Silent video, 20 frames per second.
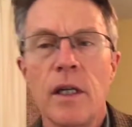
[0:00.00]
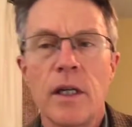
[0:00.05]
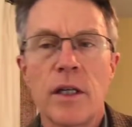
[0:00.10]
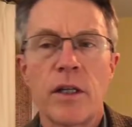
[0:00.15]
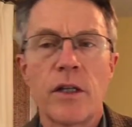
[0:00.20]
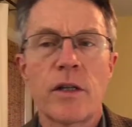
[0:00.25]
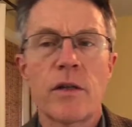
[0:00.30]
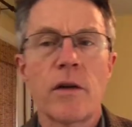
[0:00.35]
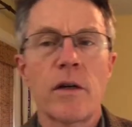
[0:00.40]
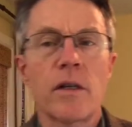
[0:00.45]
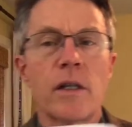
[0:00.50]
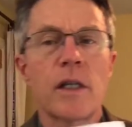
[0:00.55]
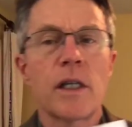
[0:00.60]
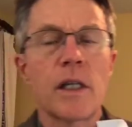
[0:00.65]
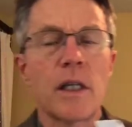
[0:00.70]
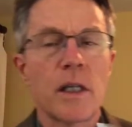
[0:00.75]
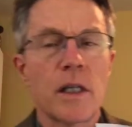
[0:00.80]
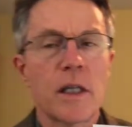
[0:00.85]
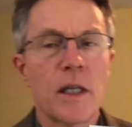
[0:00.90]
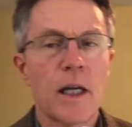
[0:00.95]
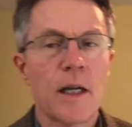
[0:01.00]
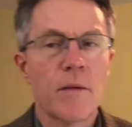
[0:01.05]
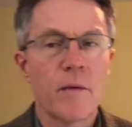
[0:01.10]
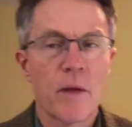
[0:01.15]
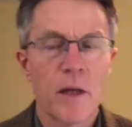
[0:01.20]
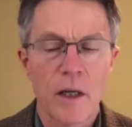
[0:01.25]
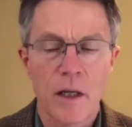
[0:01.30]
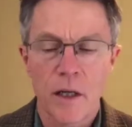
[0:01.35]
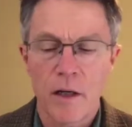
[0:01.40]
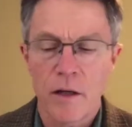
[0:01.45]
You start seeing the same
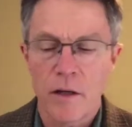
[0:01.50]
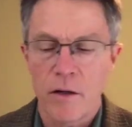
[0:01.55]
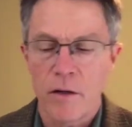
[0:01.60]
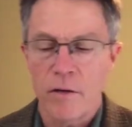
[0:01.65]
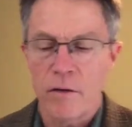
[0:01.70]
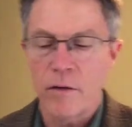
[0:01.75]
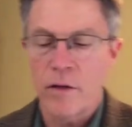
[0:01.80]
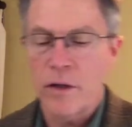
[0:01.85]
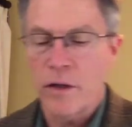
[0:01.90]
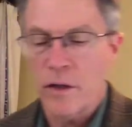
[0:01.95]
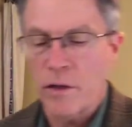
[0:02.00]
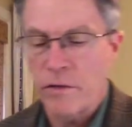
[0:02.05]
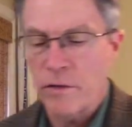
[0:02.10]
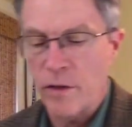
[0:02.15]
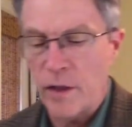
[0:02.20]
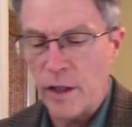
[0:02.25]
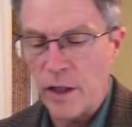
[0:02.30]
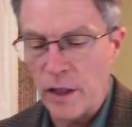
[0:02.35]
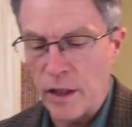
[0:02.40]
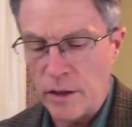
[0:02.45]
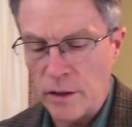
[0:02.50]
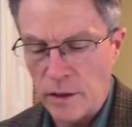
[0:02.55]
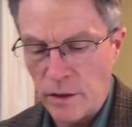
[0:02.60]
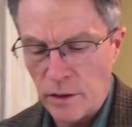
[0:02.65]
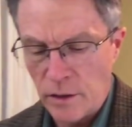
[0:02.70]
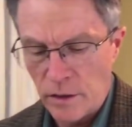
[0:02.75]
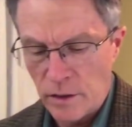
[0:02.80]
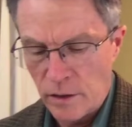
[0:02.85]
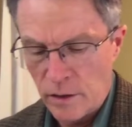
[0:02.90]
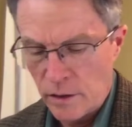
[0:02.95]
thing over and over again.
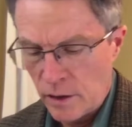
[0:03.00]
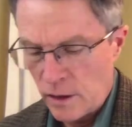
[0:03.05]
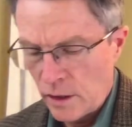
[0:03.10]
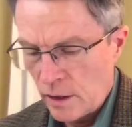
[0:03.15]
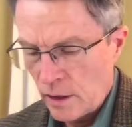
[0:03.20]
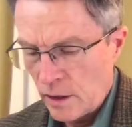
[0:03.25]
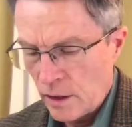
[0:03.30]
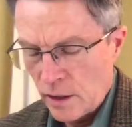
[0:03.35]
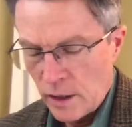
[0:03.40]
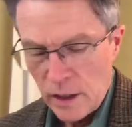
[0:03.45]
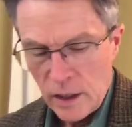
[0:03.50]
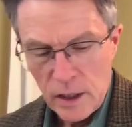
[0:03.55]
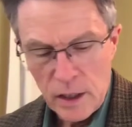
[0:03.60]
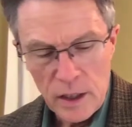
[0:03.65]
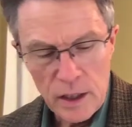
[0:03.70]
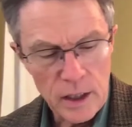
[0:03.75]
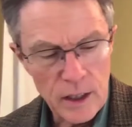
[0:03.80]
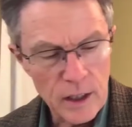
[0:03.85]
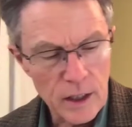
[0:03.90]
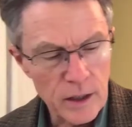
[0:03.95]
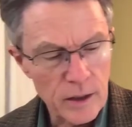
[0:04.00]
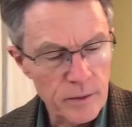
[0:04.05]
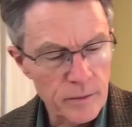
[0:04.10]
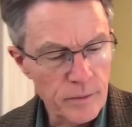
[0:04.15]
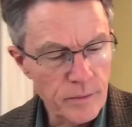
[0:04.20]
Um,